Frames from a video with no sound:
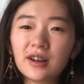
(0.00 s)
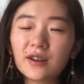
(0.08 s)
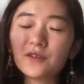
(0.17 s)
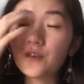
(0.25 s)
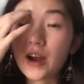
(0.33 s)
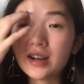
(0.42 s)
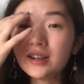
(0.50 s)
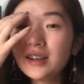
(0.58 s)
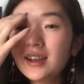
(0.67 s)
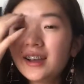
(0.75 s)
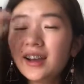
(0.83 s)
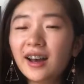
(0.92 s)
a friend
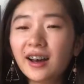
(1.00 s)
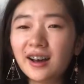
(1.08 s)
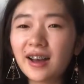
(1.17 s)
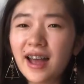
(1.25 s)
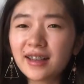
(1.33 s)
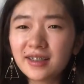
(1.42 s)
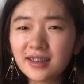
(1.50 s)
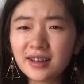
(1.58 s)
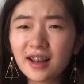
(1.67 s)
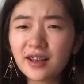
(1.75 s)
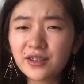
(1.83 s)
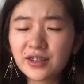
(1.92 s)
at the
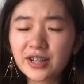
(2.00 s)
other